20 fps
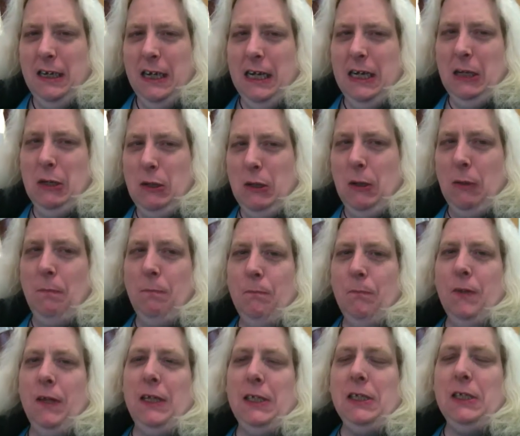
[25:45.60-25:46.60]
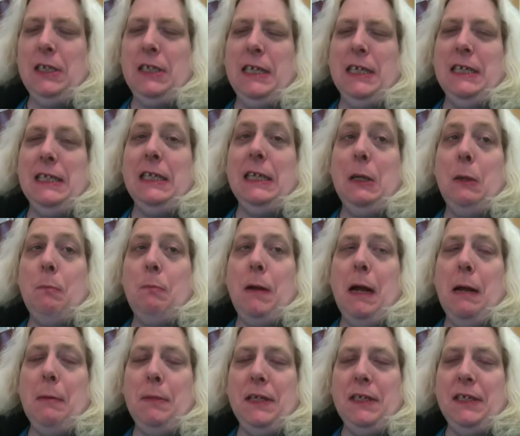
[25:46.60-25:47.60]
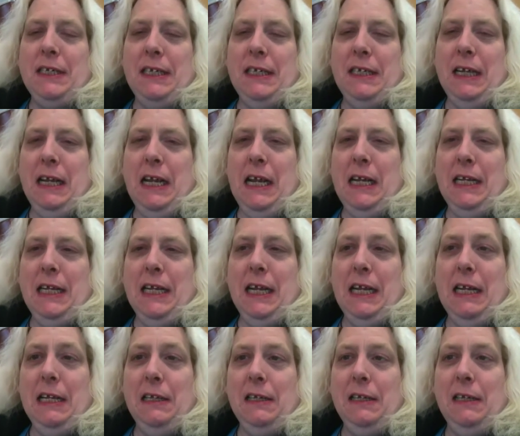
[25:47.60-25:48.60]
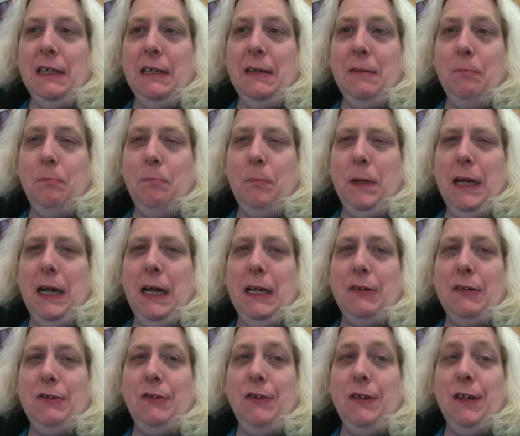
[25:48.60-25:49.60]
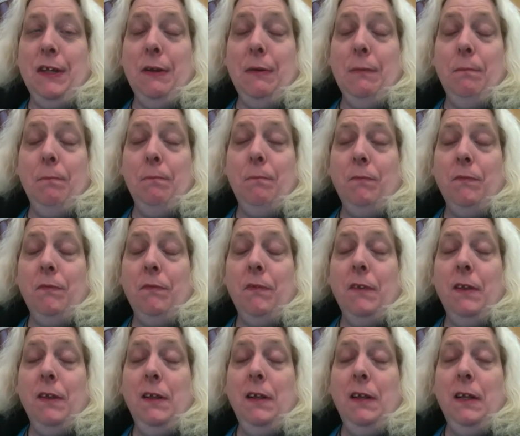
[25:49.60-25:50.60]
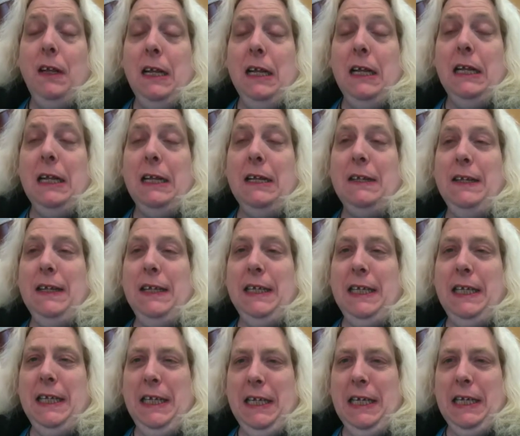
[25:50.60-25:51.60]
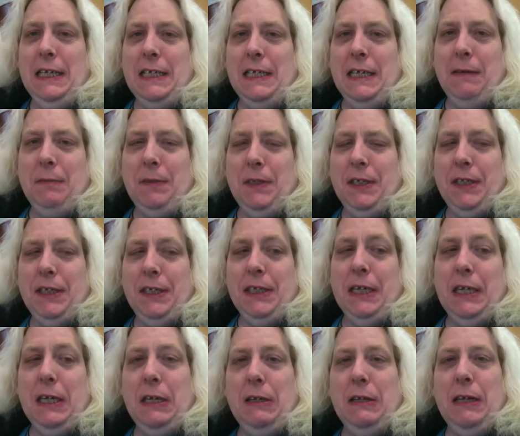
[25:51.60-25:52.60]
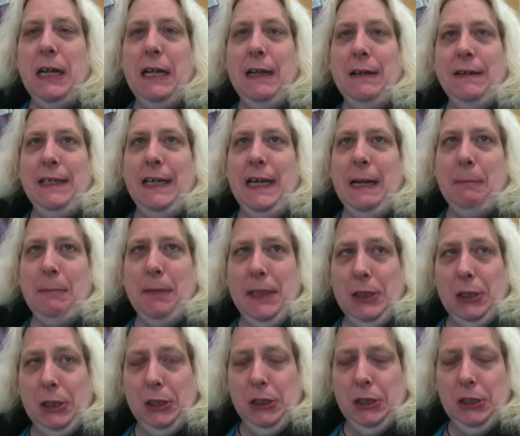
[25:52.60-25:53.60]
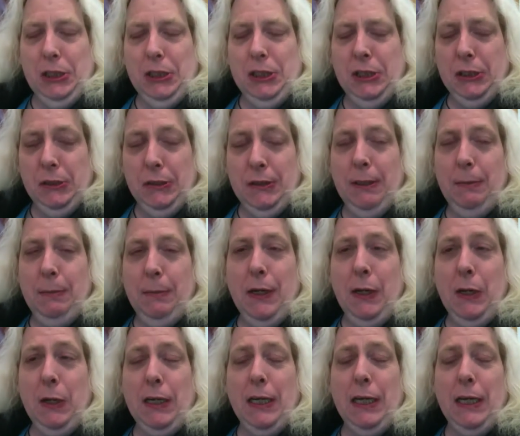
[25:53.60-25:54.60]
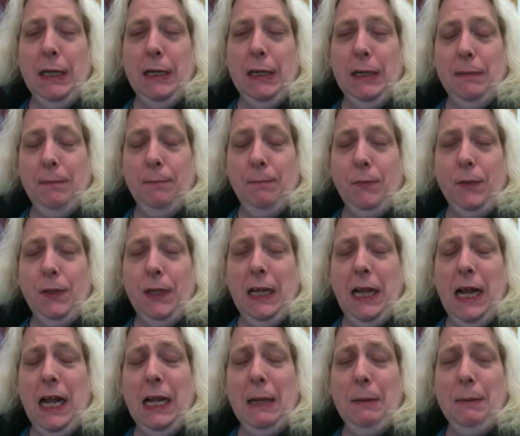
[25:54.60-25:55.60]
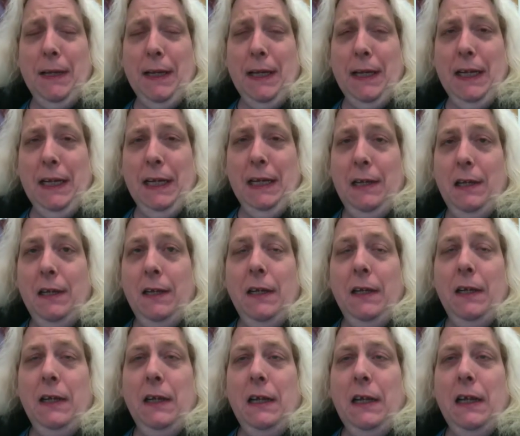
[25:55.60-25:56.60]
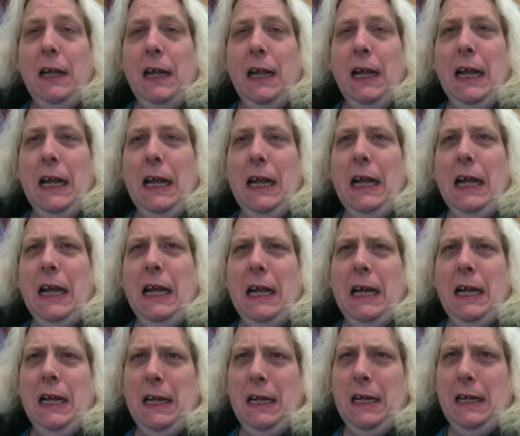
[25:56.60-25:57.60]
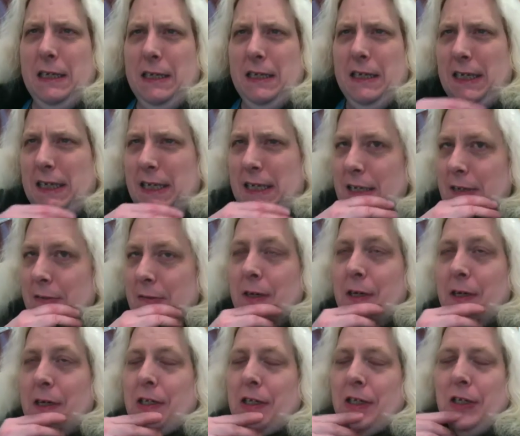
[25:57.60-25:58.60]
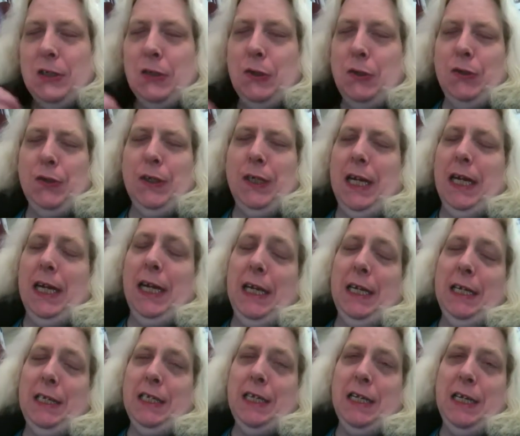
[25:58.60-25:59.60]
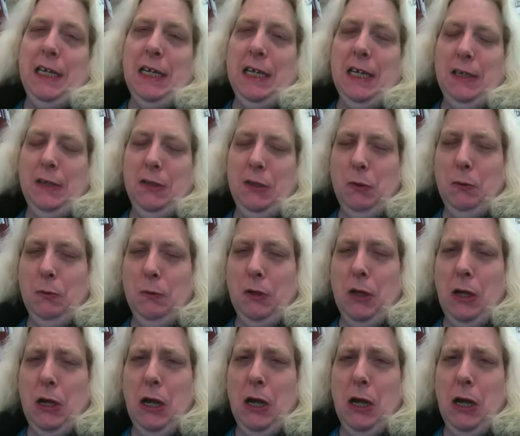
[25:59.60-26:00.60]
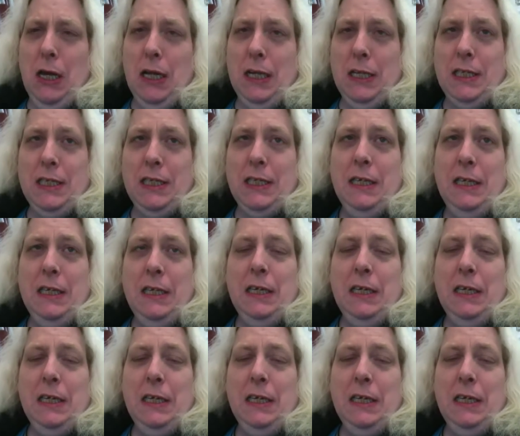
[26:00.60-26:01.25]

don't know. I just think that Obama is an idiot, to be honest with you. And I think he has obviously done a lot of damage to the American economy, and he wants to create new laws